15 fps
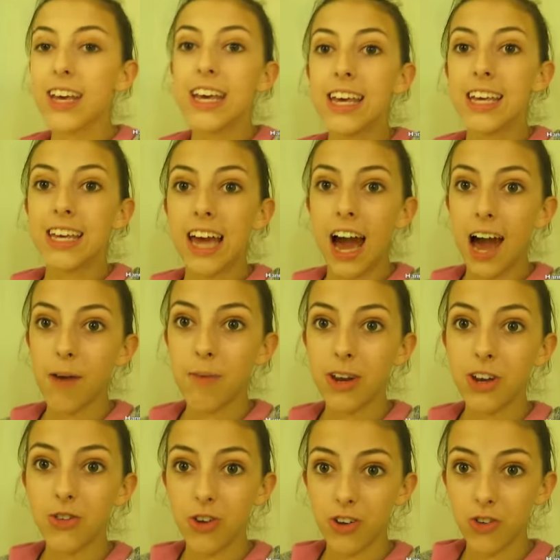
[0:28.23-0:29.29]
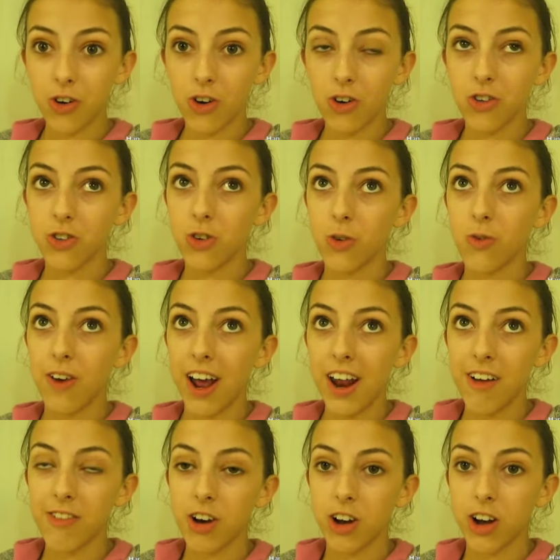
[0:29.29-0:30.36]
yeah, I'm in a dress rehearsal right
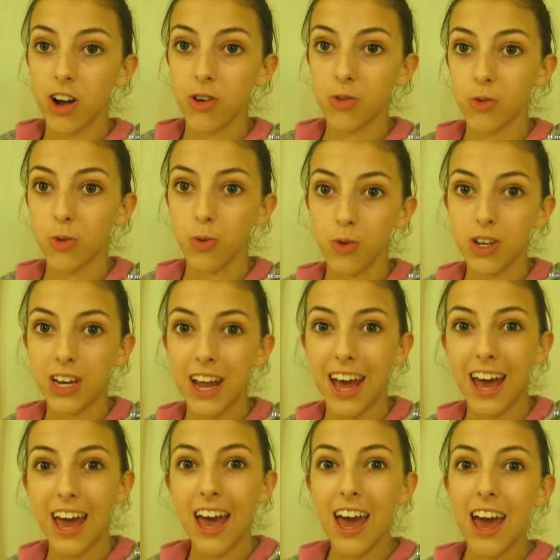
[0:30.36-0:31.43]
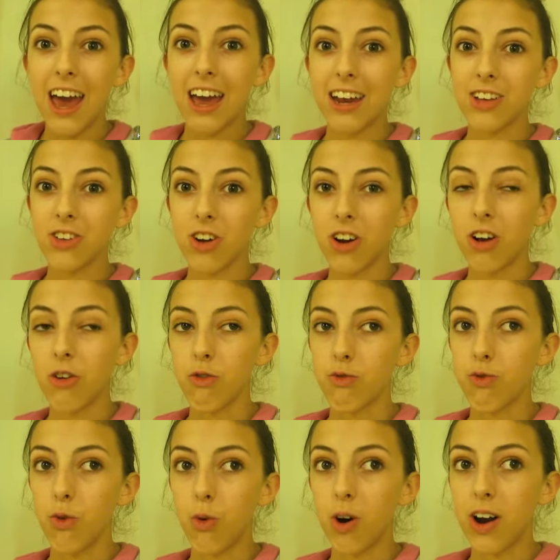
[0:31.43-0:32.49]
after girls' school today, and it started at
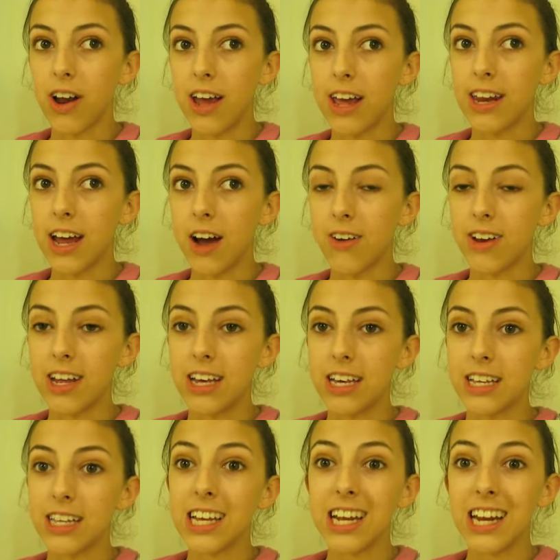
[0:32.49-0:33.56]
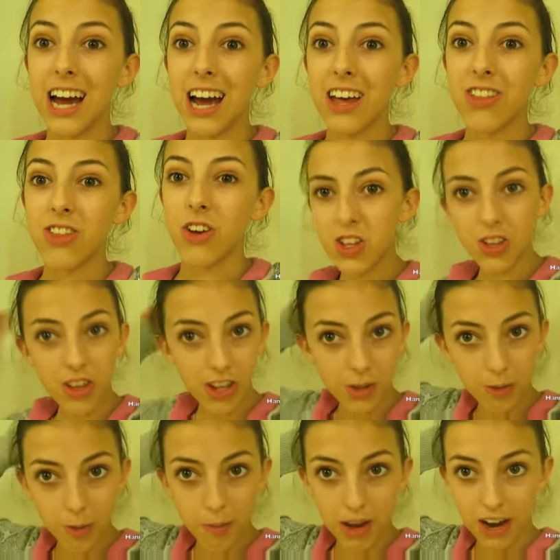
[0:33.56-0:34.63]
4, and now it is 9.30.
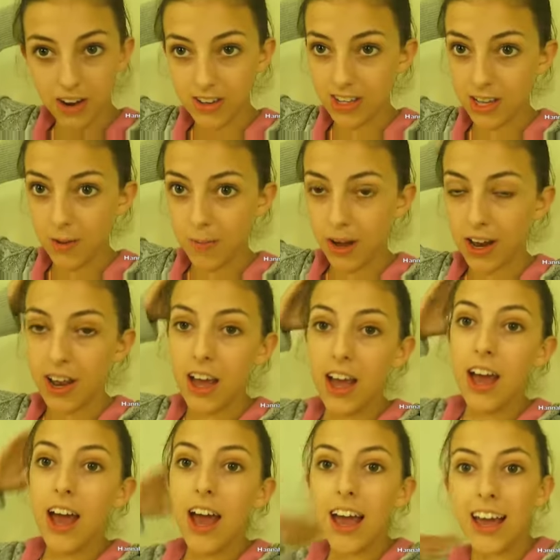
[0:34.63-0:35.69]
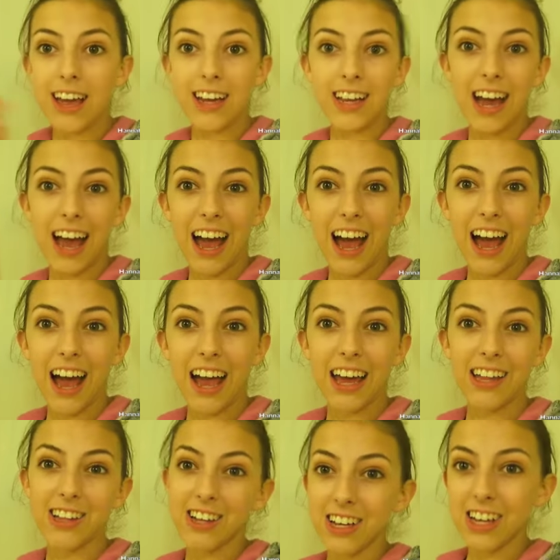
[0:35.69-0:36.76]
That's why my hair is in a bun, and
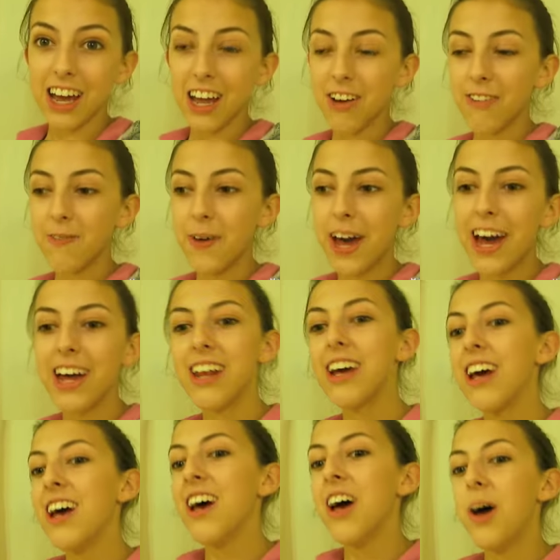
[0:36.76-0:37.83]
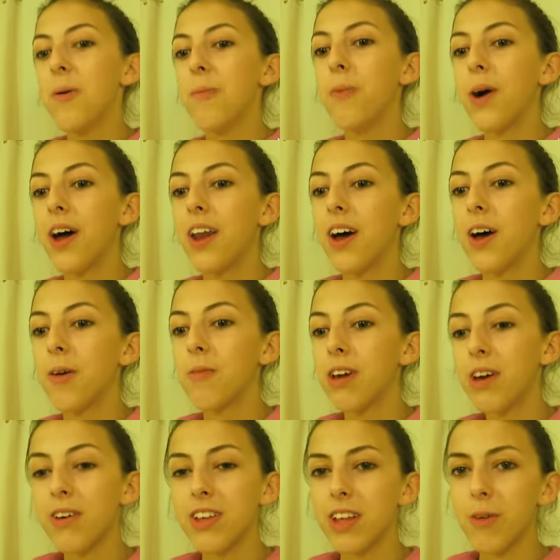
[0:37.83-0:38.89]
I look kind of bad, but um,
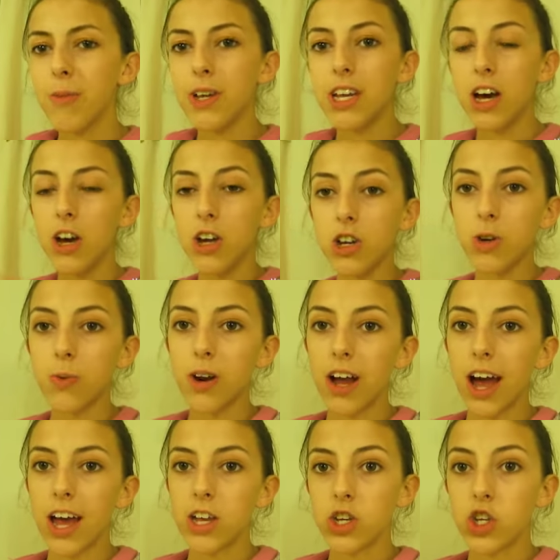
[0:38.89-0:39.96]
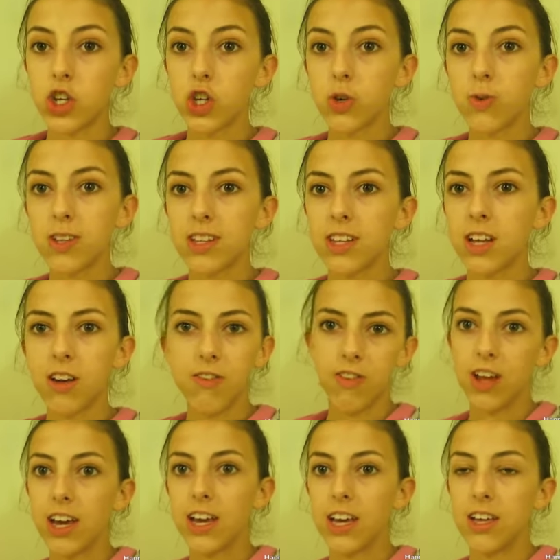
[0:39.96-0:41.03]
anyways, I'm mean, telling you what I do and stuff, like